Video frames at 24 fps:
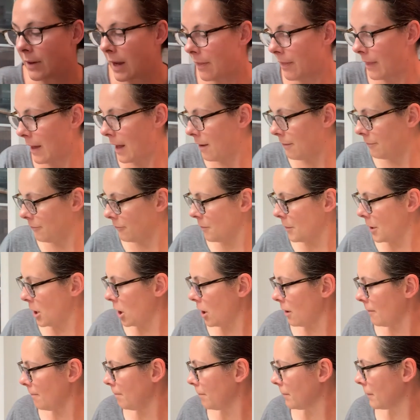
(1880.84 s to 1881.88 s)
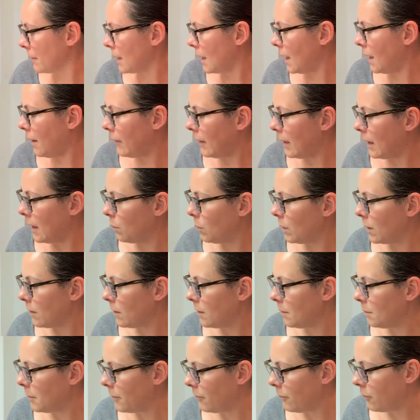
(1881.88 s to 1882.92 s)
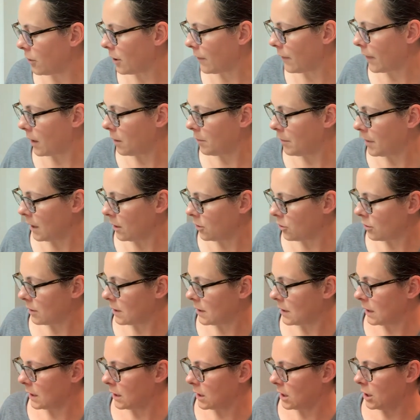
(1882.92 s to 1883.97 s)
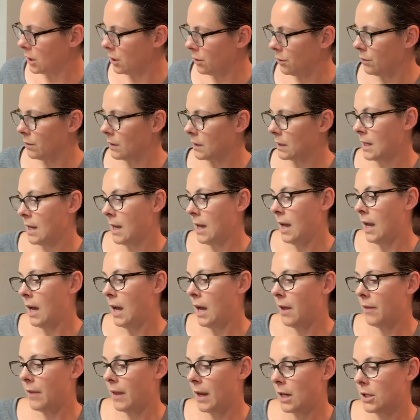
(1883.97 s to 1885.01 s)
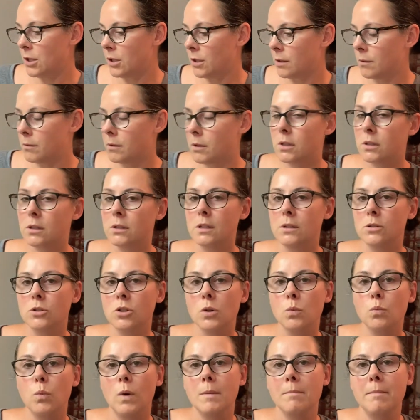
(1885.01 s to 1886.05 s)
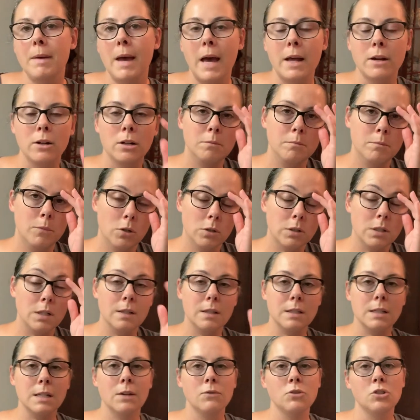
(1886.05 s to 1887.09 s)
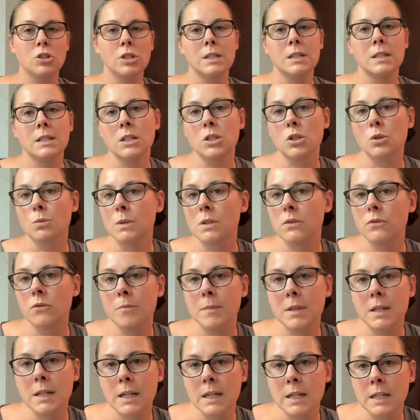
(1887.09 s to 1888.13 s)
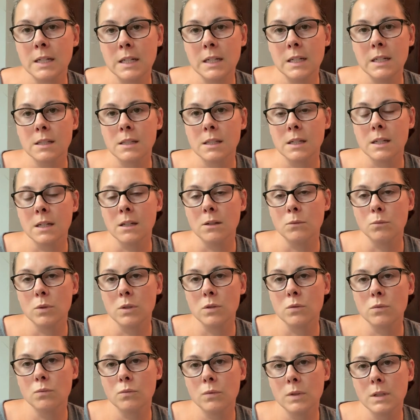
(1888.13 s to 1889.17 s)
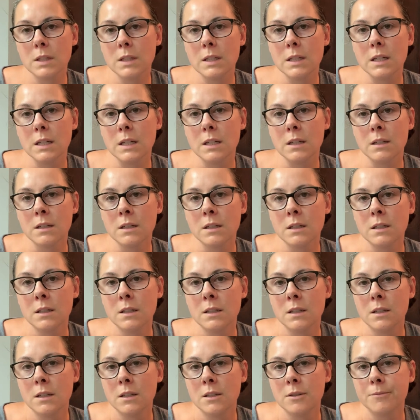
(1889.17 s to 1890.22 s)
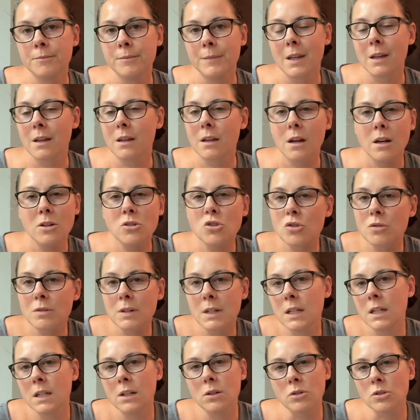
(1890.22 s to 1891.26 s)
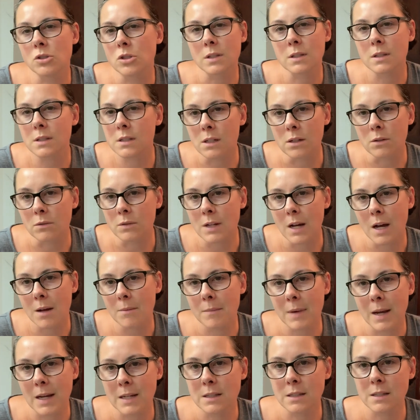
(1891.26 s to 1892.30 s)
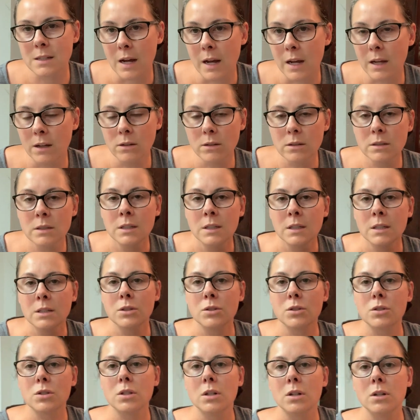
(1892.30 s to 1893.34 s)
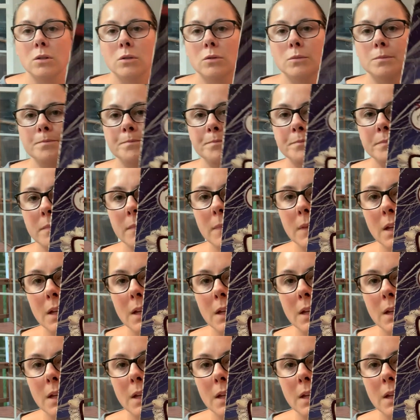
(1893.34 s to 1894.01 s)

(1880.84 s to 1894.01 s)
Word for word: I've got that from her. Haven't had one of them before. That'll be interesting to use. And then I took one pattern. Most of the stuff she stitched was from the nineties and was really country or just, you know, not my style. So